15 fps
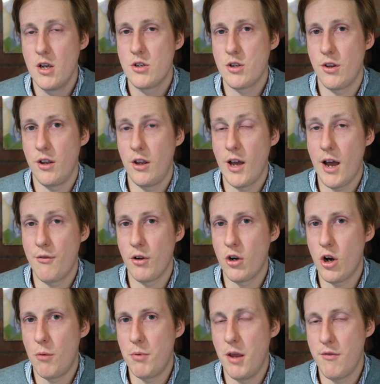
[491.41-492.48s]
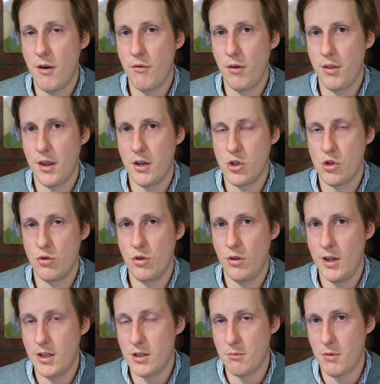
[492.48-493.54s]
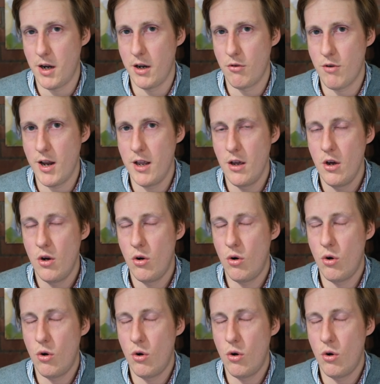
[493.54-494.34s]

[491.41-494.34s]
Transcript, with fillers: so that you have a copy of everything should you need to migrate,